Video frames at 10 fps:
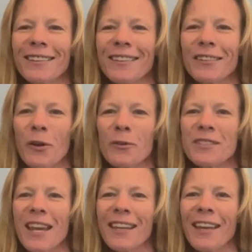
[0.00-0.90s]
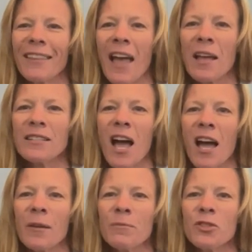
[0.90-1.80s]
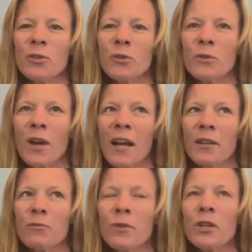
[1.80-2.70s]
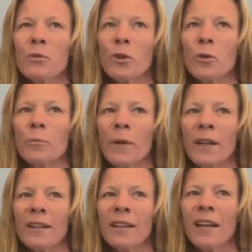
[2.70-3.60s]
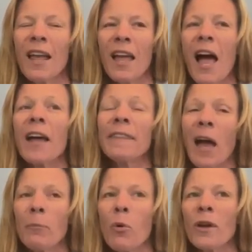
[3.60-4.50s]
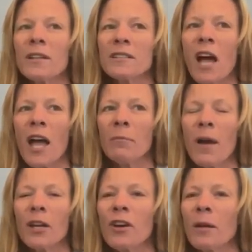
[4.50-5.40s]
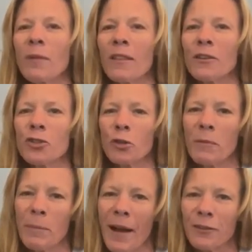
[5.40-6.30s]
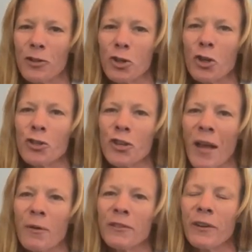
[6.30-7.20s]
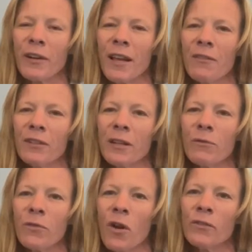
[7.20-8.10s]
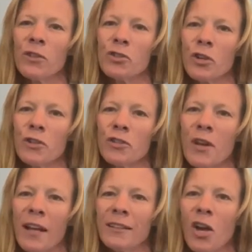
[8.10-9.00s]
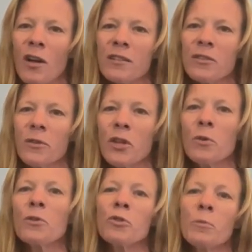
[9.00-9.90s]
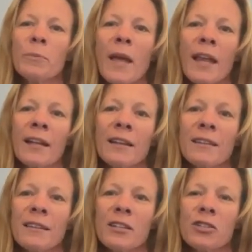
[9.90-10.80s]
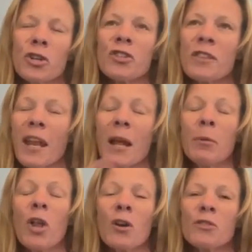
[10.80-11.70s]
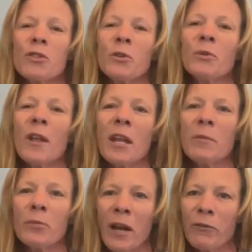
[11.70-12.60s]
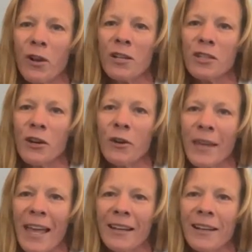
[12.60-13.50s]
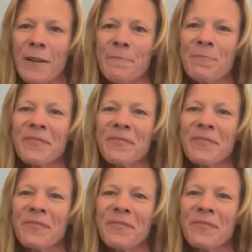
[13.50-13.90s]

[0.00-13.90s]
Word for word: So taking that time to kind of regroup and at that point in time, my grandmother took me back to church. I was very heavily involved in church, had gone to the youth group and the church that I belonged to in Brantford, Ontario, Canada.